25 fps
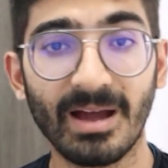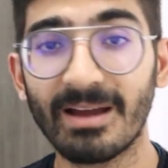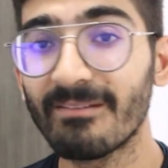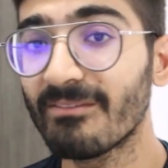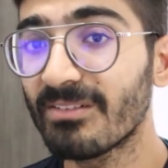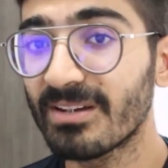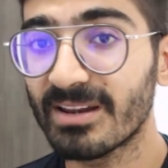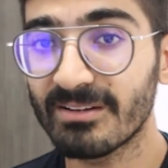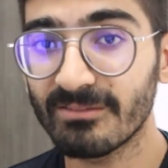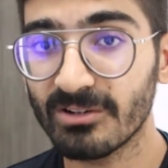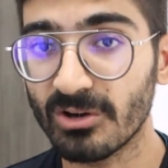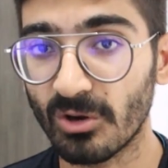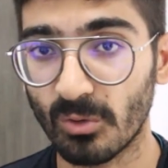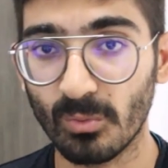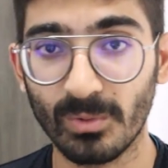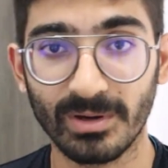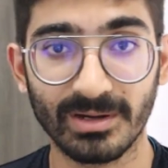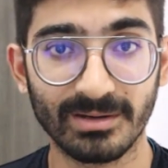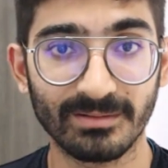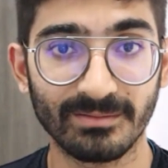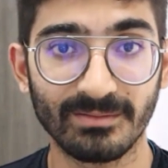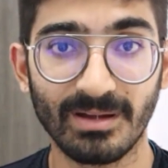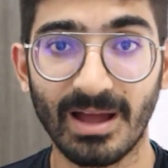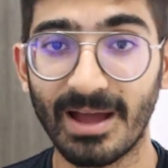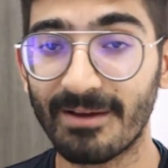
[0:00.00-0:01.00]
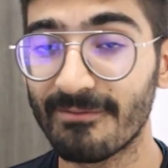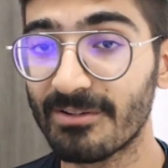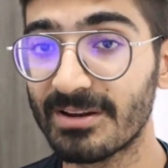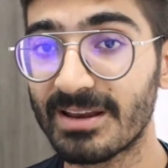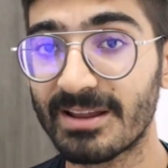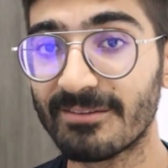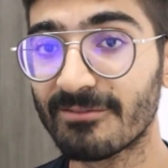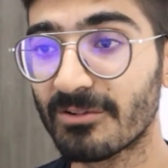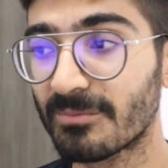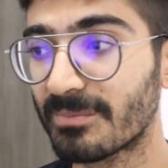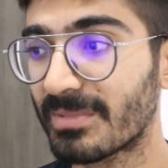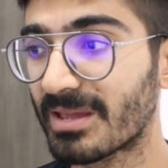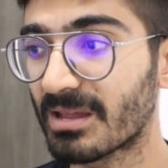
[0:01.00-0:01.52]
I will never do it. I will
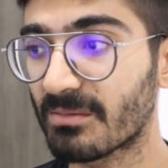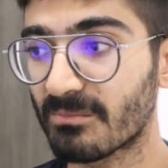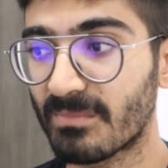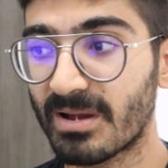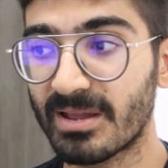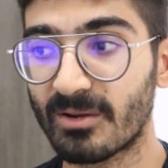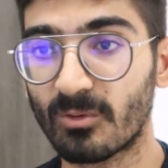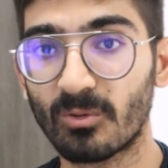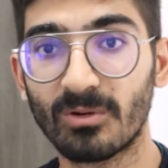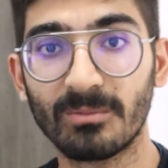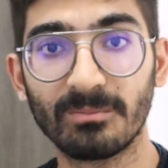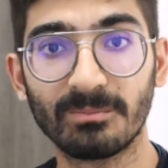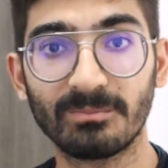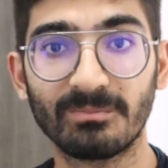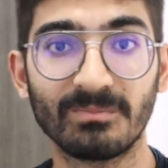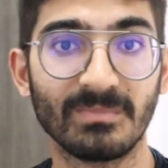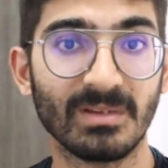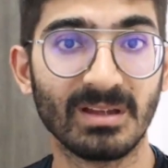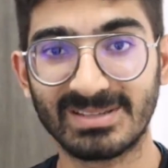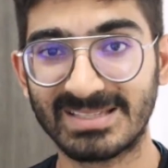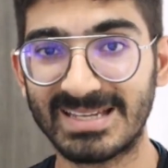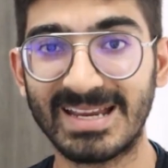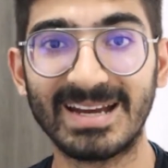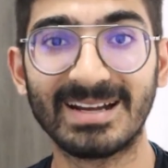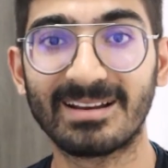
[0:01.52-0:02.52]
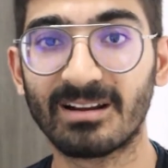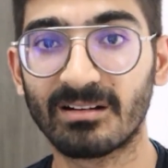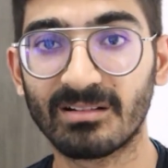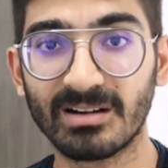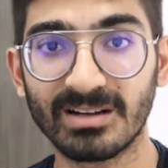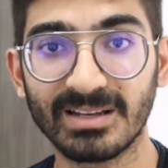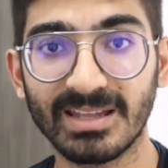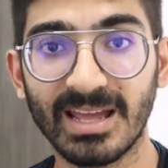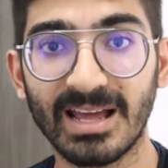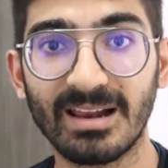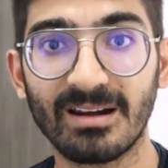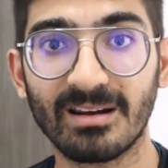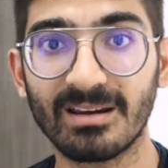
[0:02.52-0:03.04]
never make my own
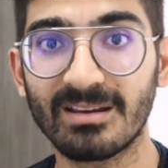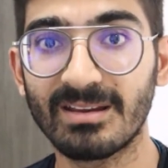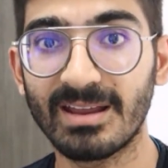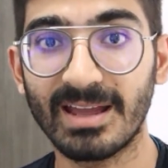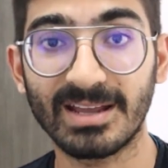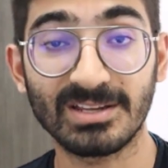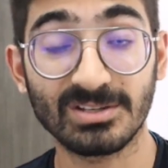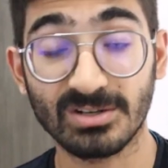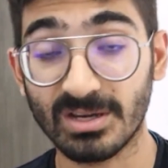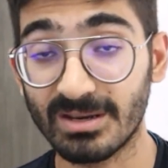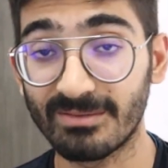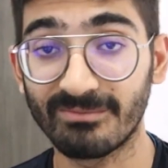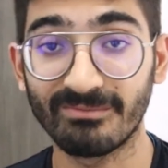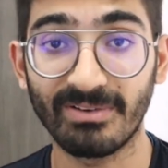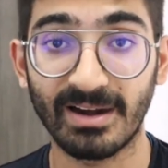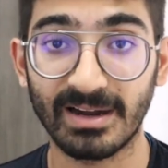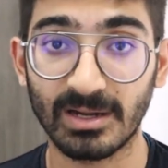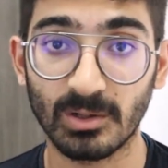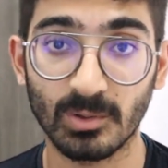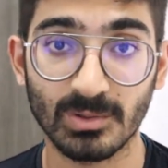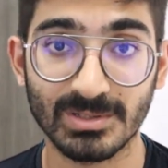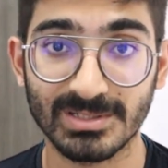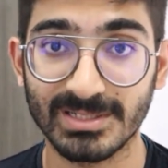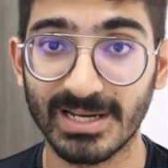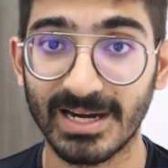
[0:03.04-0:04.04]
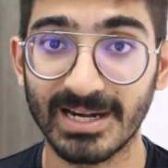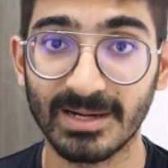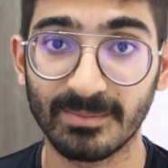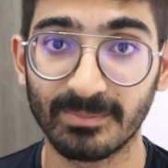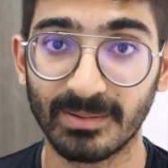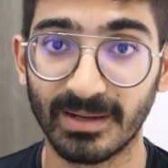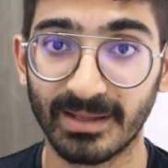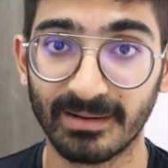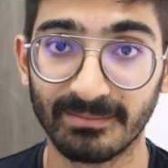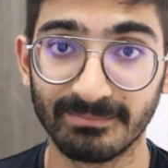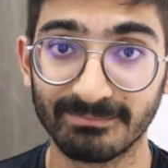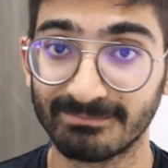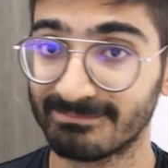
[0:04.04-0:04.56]
800 calorie extreme fat loss diet
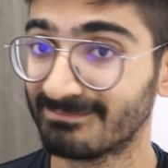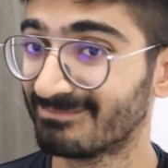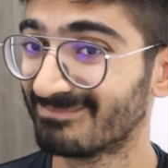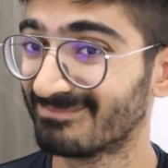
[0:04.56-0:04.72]
plan.